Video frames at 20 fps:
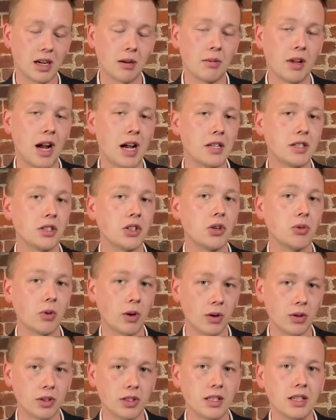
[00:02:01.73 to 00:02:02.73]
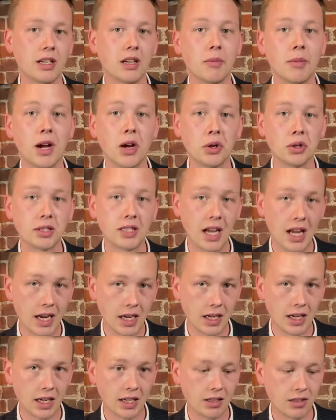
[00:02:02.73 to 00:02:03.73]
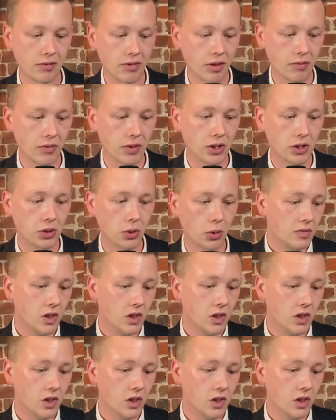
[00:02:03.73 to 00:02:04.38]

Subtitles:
last year. We were sitting about 10 days of inventory.